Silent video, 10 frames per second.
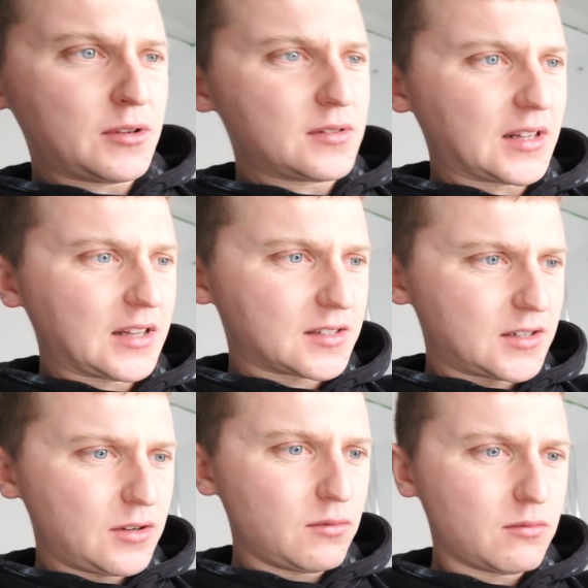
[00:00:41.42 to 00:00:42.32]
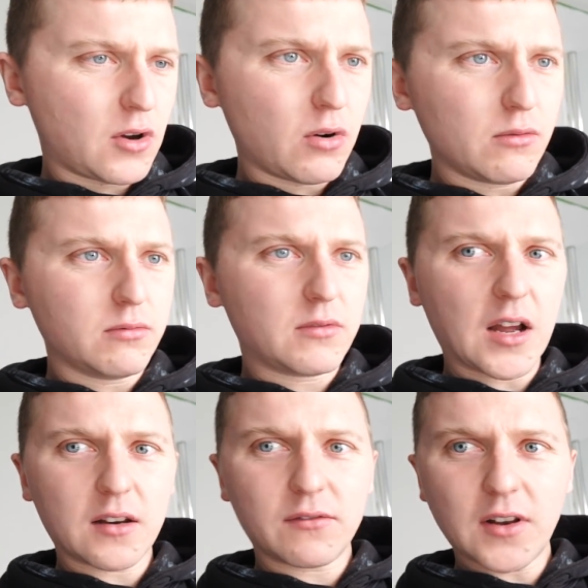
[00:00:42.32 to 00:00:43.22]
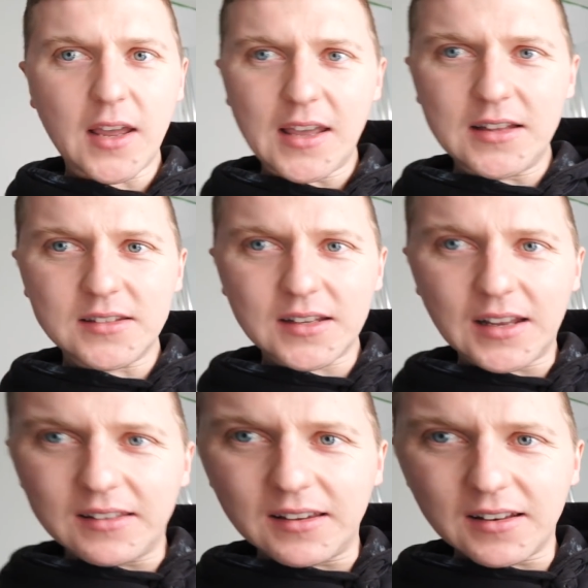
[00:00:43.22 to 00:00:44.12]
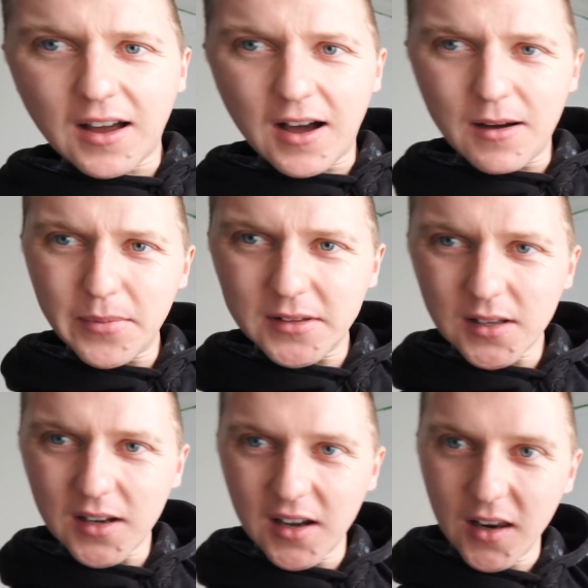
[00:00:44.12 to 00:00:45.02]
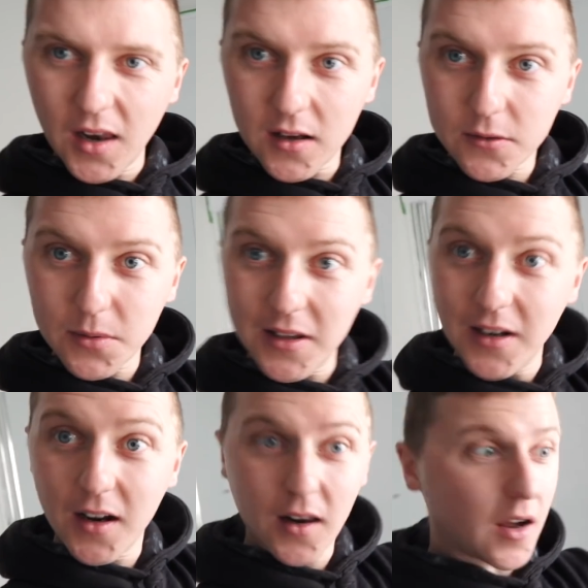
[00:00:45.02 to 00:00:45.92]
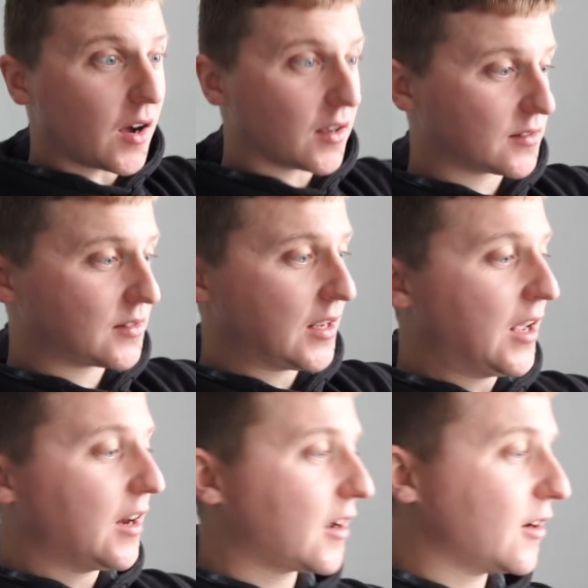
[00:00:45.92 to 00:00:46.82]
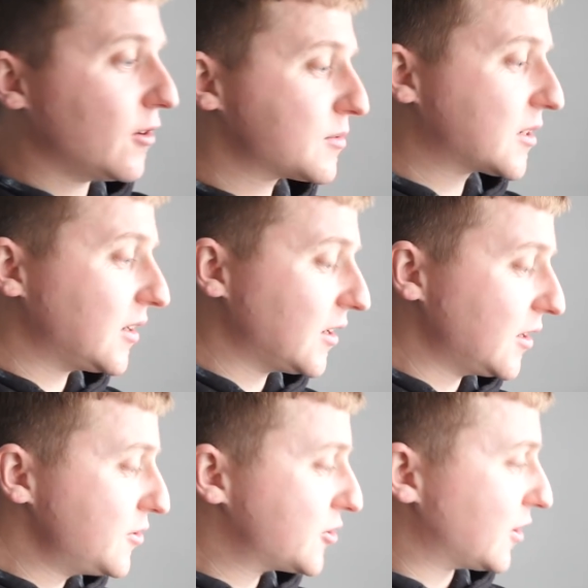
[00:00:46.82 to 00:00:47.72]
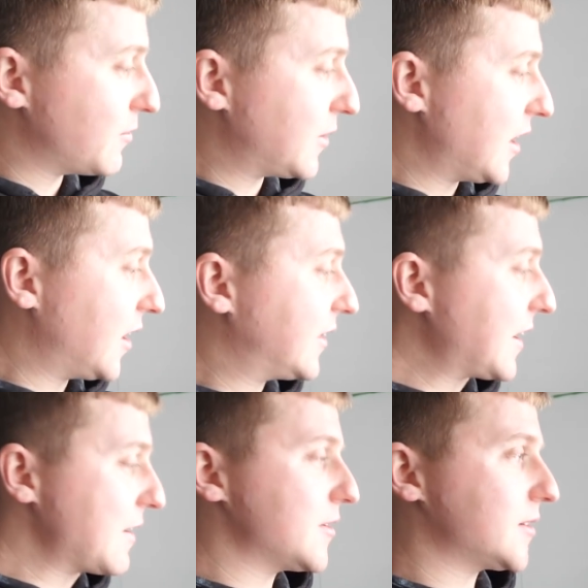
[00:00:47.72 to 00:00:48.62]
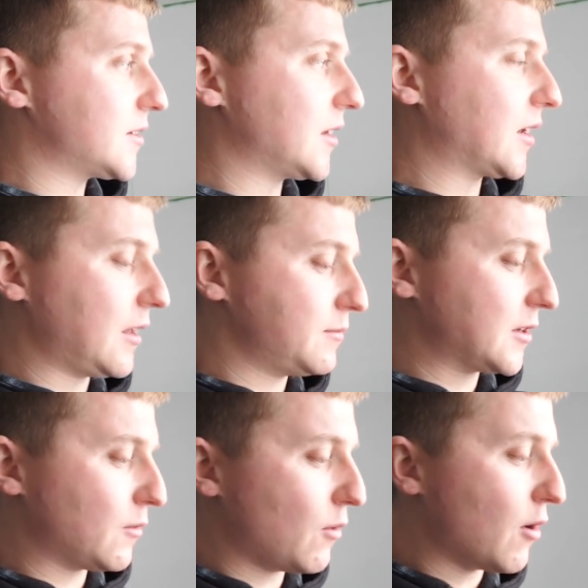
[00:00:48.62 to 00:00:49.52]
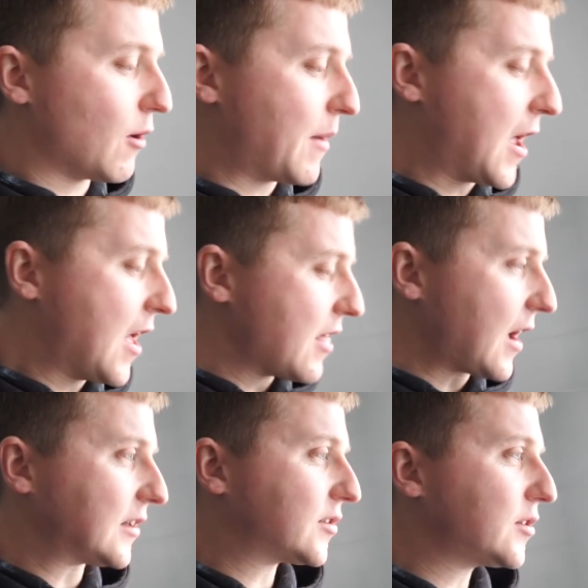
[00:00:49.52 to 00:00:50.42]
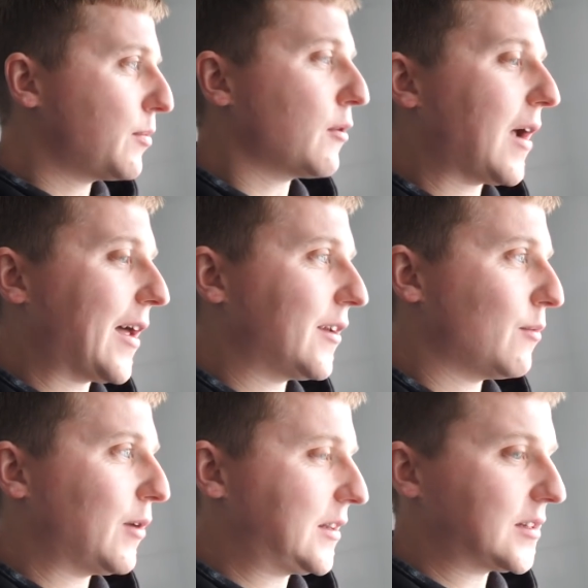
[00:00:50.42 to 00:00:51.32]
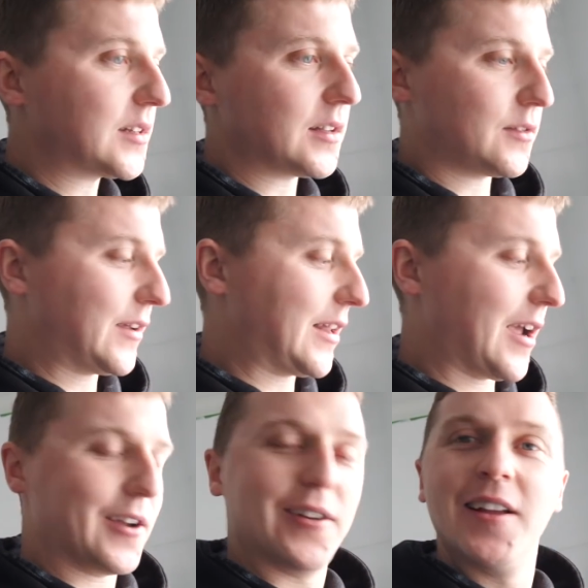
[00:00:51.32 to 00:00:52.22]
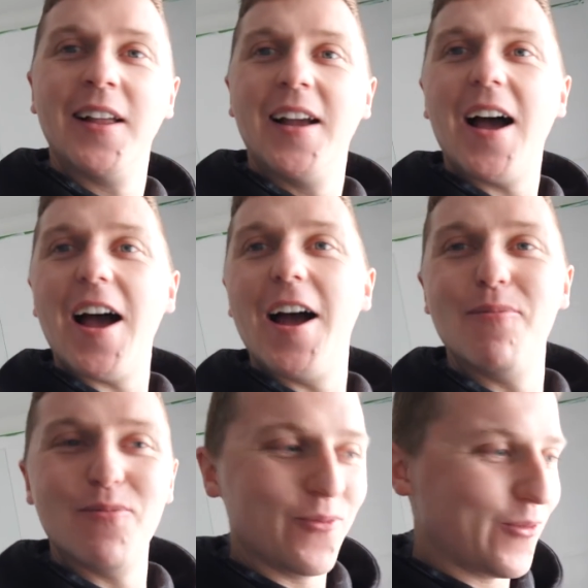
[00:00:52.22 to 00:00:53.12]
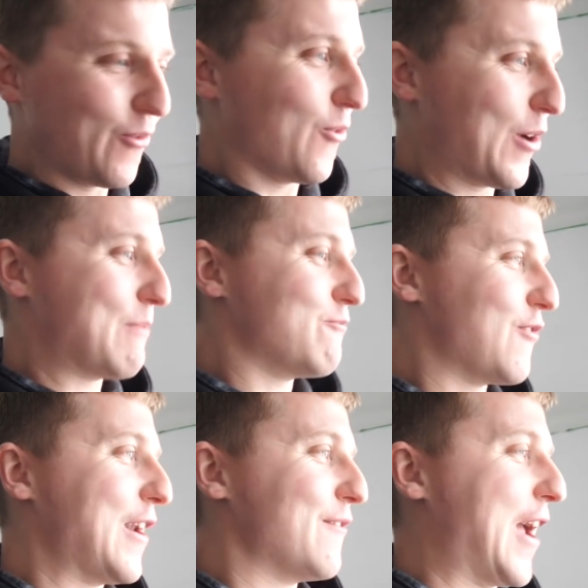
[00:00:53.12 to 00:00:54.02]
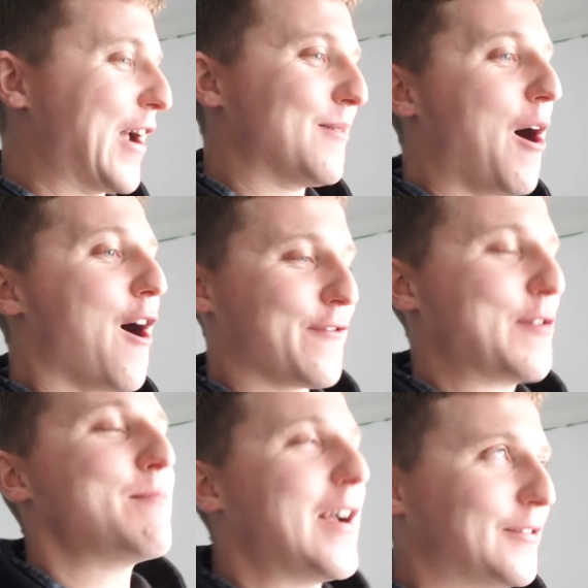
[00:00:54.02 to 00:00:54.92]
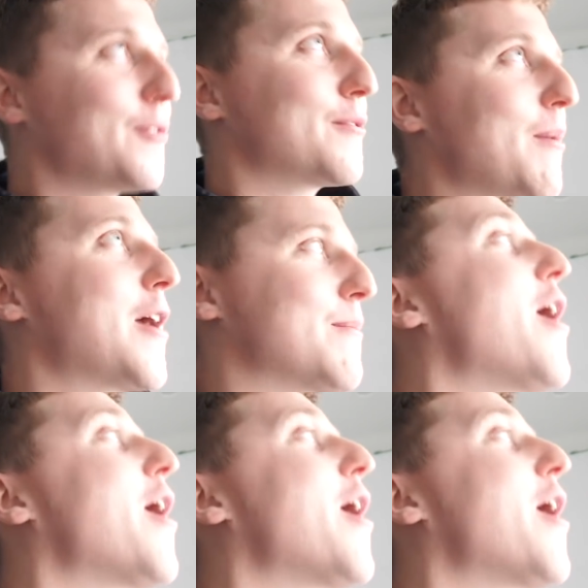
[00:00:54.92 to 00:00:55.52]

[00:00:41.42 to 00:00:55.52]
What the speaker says: using this new cool kind of like insulated cup. It's like a glass within a glass, like an optical illusion, but the idea is that it keeps it warm. That is a super random way to start this video. We're renovating a bathroom, mate. Talk about